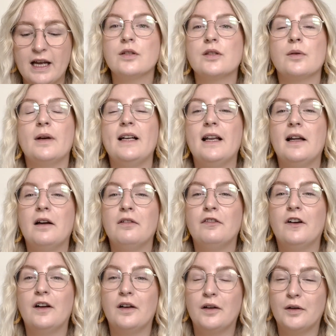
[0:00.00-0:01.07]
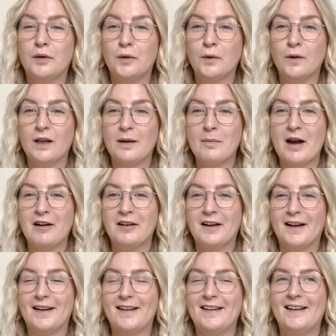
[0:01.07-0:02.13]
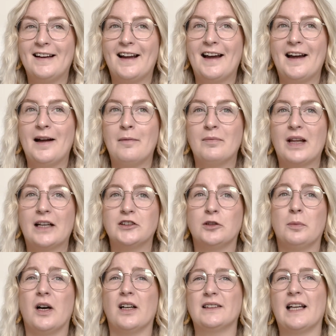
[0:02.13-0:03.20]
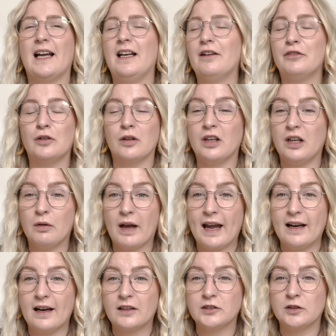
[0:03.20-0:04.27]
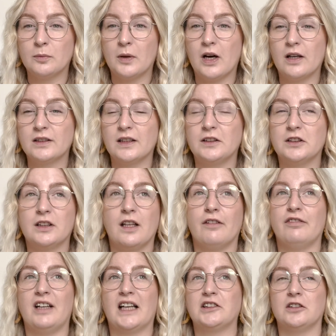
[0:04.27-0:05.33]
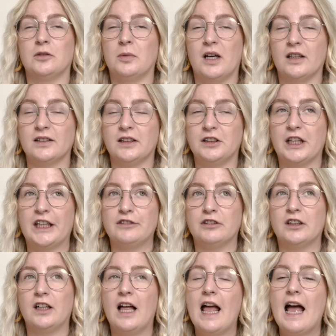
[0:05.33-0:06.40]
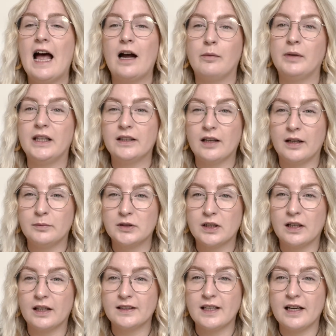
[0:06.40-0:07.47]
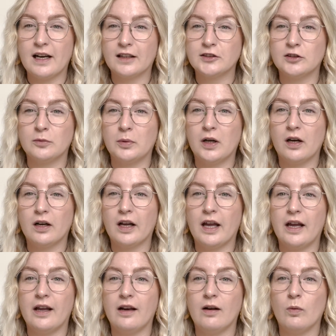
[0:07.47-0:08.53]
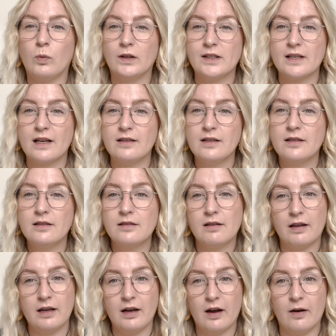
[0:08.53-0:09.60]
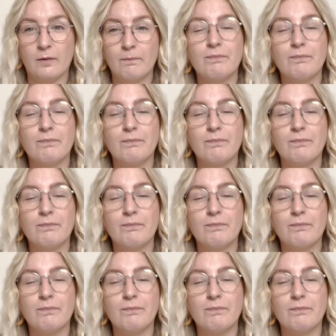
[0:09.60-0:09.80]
So I love all the American national parks. I love all the UK national parks. I just love national parks in general. How many times can I say national park in one sentence? There you go.